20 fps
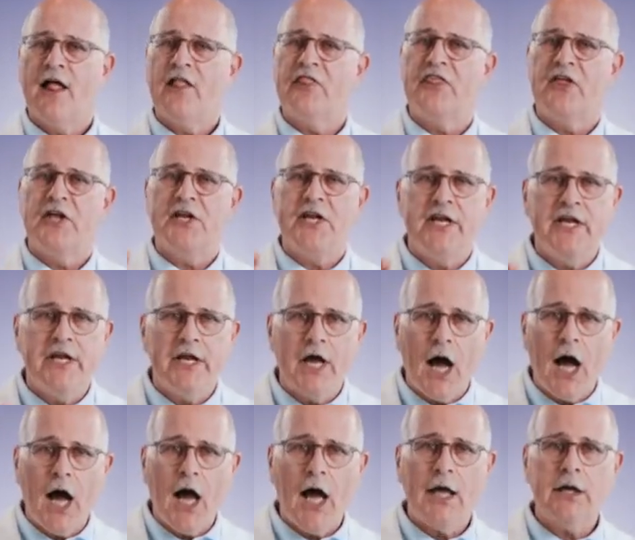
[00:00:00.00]
the
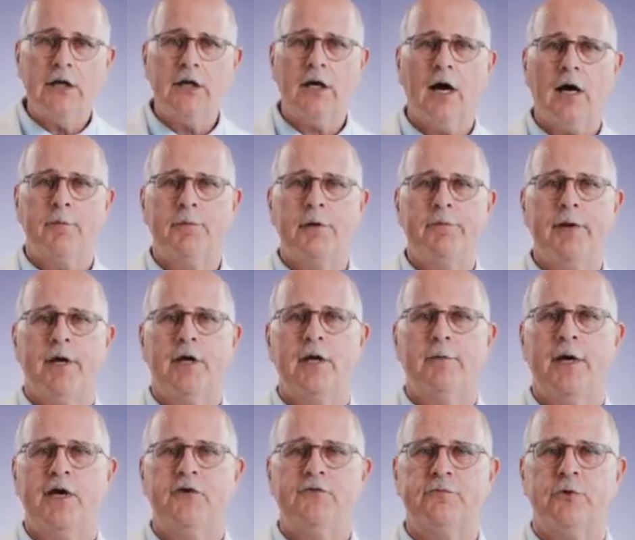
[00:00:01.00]

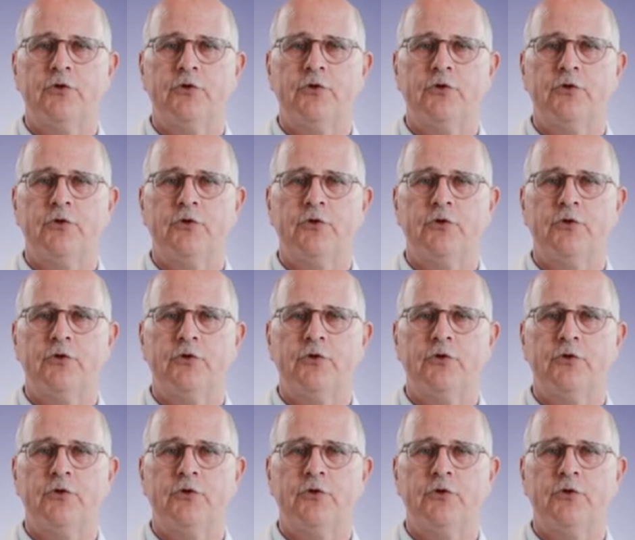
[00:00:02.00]
non-carbapenemase